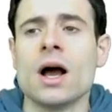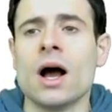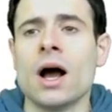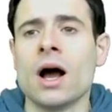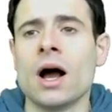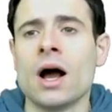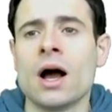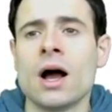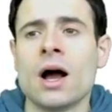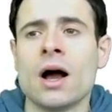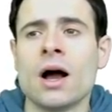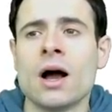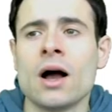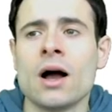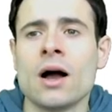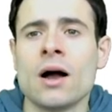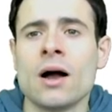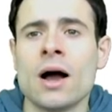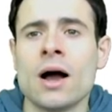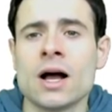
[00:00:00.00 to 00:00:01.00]

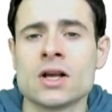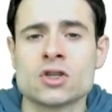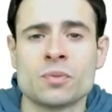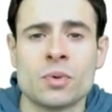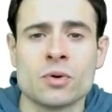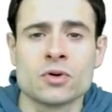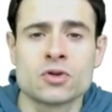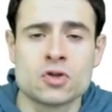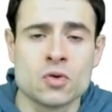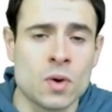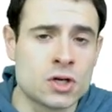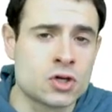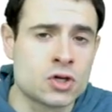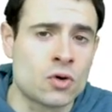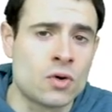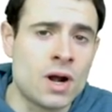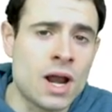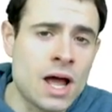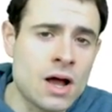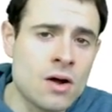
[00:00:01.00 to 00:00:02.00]
uh, as opposed to what you're
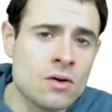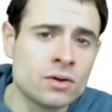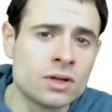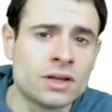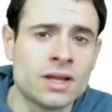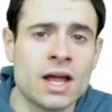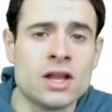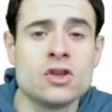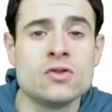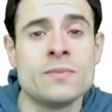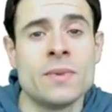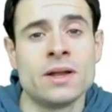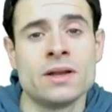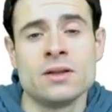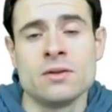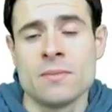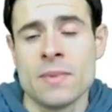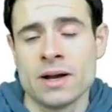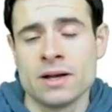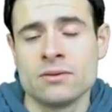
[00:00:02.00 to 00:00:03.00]
allowed, then you might,
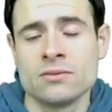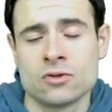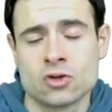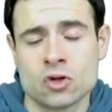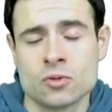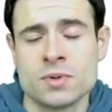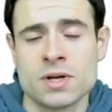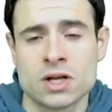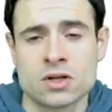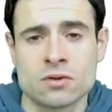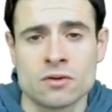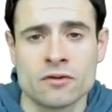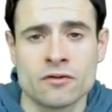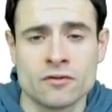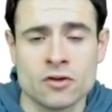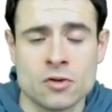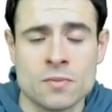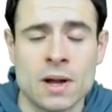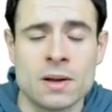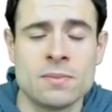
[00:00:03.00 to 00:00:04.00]
you might subject to a,
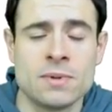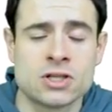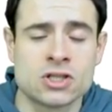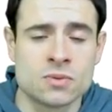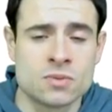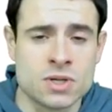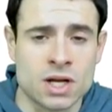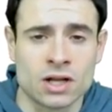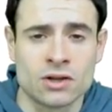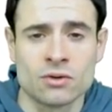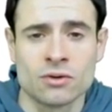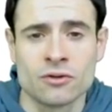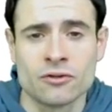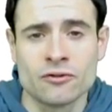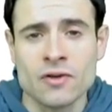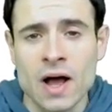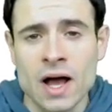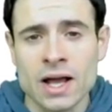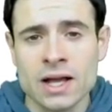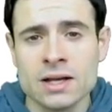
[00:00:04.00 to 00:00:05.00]
you might be subject to a
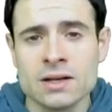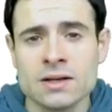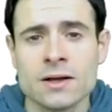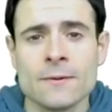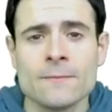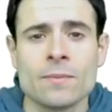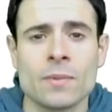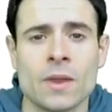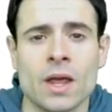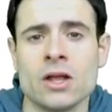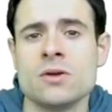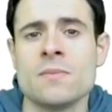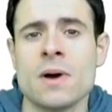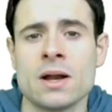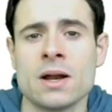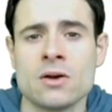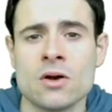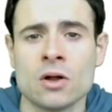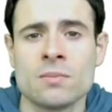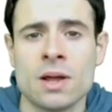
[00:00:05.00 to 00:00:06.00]
fine, and you might
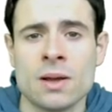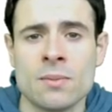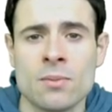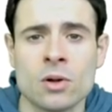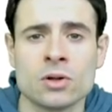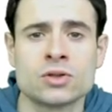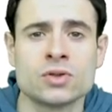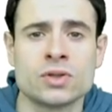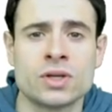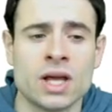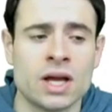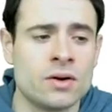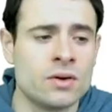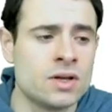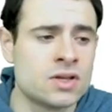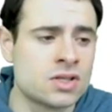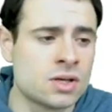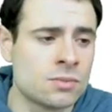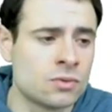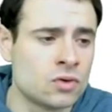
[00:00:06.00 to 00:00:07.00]
not be able to carry
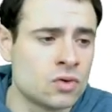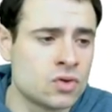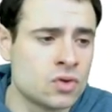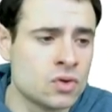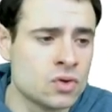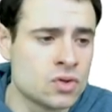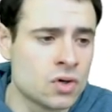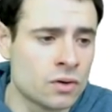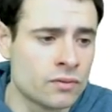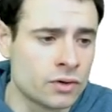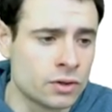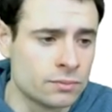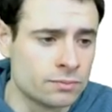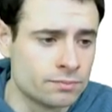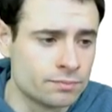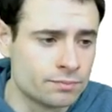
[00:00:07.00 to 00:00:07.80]
some of those goods over.